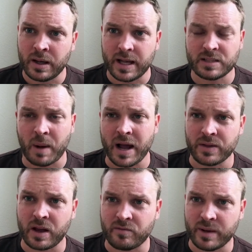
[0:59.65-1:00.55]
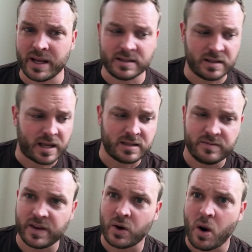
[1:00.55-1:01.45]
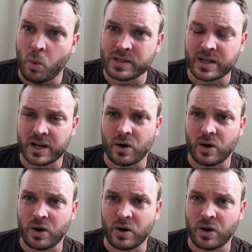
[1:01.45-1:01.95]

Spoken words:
and spy on the government and figure out what's going to